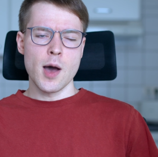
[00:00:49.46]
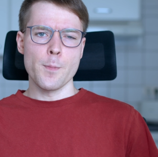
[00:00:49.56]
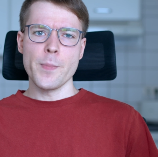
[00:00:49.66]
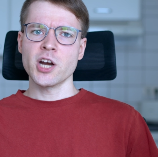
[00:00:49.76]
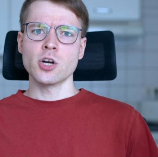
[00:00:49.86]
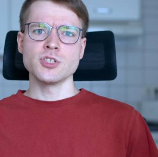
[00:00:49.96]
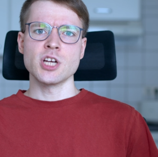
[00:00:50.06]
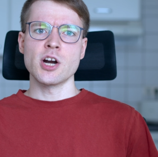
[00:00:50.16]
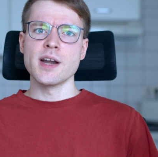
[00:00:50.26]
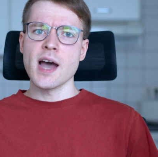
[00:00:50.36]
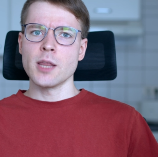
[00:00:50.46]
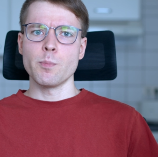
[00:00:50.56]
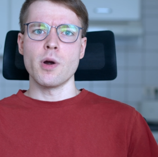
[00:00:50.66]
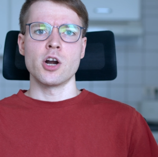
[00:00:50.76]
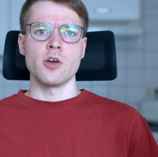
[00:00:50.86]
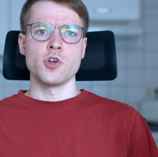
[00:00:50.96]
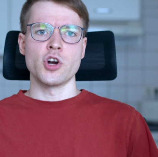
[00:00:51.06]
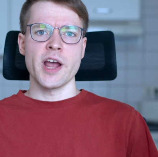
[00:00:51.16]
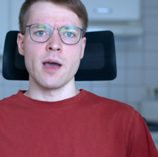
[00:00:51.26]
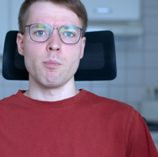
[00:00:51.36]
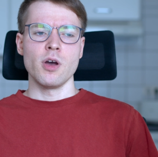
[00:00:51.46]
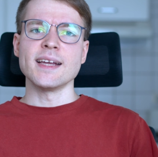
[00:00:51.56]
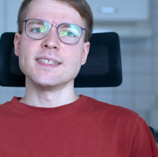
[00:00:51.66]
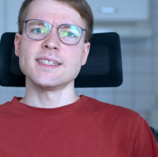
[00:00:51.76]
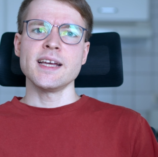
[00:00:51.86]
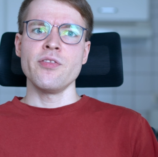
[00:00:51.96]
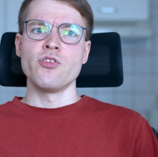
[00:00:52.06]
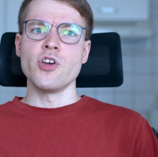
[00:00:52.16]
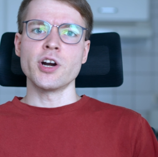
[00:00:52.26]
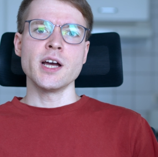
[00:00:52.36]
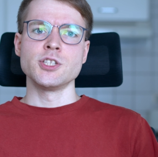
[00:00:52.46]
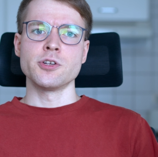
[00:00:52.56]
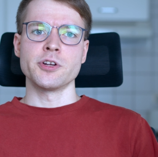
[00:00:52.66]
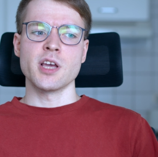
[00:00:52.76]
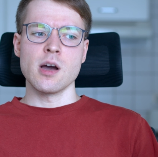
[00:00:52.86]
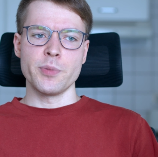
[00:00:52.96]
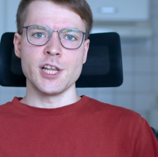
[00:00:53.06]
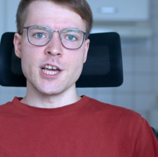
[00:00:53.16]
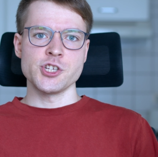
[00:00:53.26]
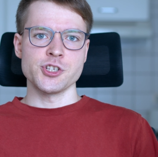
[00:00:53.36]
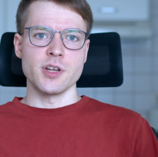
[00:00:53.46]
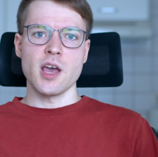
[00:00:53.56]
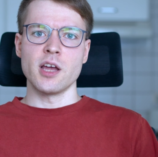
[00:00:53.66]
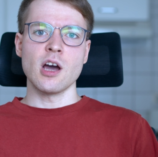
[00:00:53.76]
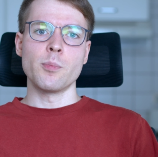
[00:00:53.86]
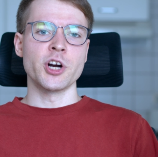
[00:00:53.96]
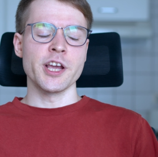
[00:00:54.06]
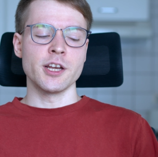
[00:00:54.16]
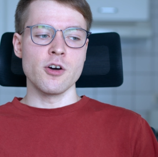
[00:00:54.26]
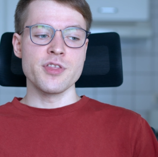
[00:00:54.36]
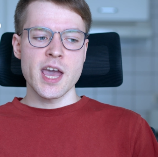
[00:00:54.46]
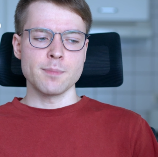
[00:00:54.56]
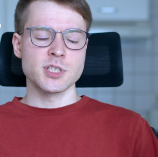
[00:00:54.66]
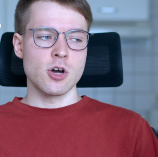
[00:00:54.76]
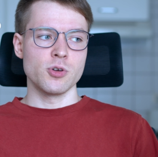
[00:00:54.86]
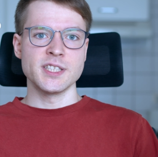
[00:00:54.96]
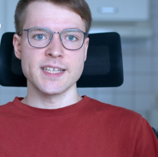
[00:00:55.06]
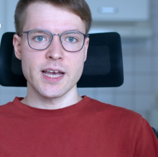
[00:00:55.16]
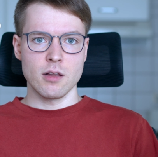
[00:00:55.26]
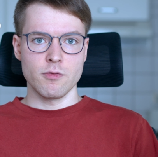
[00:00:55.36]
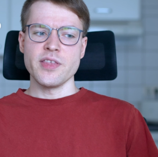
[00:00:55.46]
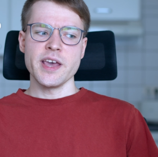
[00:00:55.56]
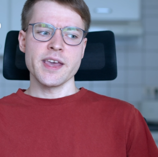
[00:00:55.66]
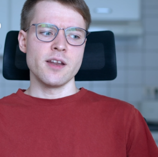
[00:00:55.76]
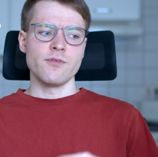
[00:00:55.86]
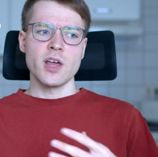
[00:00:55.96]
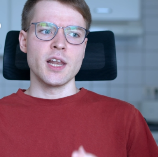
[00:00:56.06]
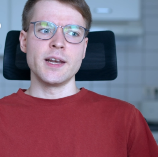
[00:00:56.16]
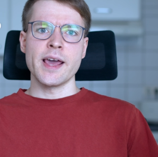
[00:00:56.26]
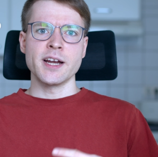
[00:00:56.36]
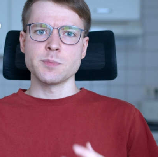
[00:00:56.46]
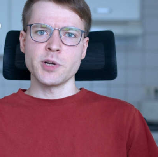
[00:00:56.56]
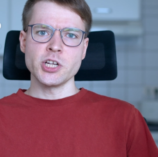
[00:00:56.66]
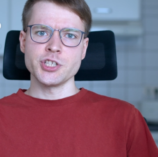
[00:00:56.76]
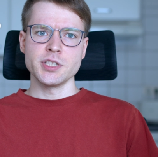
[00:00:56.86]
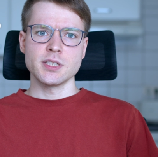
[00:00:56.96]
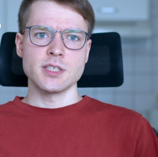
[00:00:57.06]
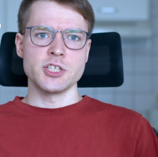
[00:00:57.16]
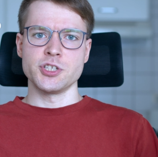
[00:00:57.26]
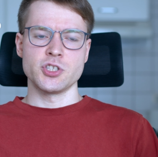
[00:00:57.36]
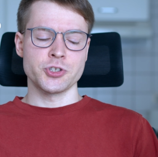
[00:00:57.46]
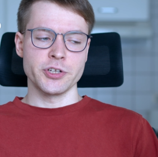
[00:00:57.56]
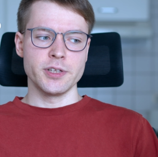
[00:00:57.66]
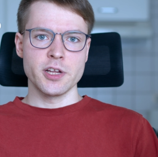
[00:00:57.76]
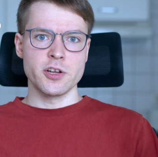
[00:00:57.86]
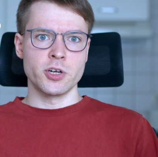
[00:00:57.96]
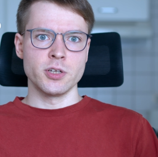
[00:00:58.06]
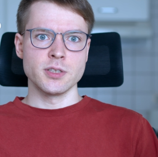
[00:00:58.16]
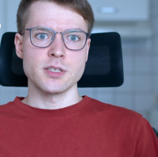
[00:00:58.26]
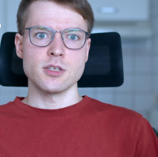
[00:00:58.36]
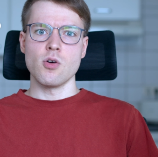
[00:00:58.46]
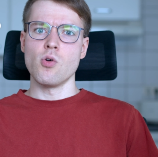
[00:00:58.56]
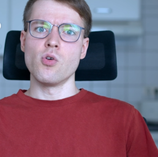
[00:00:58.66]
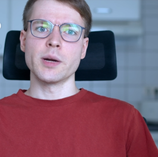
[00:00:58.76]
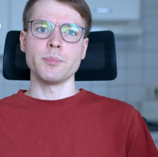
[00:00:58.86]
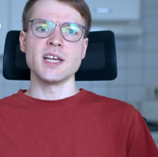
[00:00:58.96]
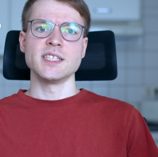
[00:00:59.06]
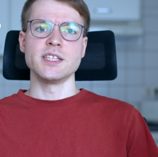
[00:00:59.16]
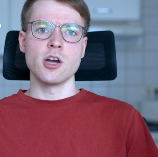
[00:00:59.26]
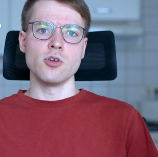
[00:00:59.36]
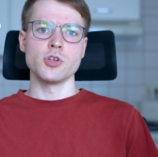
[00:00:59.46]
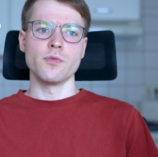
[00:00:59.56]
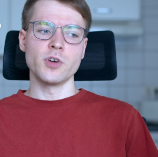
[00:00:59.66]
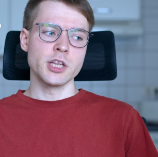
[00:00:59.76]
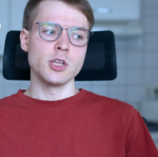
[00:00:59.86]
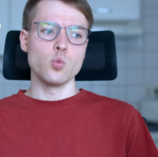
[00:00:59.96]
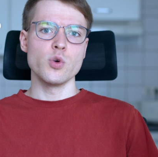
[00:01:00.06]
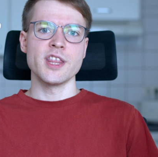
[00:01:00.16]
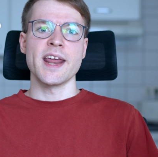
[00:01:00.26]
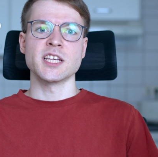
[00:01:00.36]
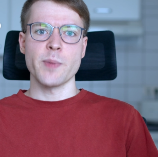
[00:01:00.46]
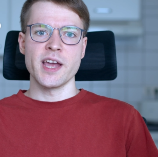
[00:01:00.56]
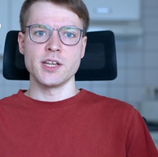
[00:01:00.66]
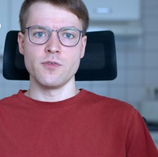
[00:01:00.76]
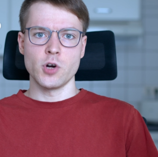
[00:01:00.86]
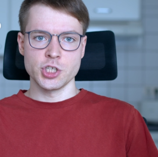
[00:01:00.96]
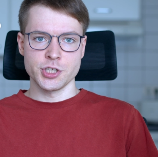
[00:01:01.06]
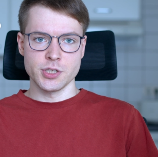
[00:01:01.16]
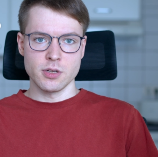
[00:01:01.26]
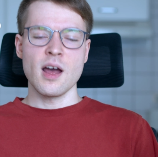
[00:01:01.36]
Macros are not part of your app. Instead, they run during compilation and operate on the app's code itself. They can validate expressions such as string literals or replace the code you've written with an expanded version.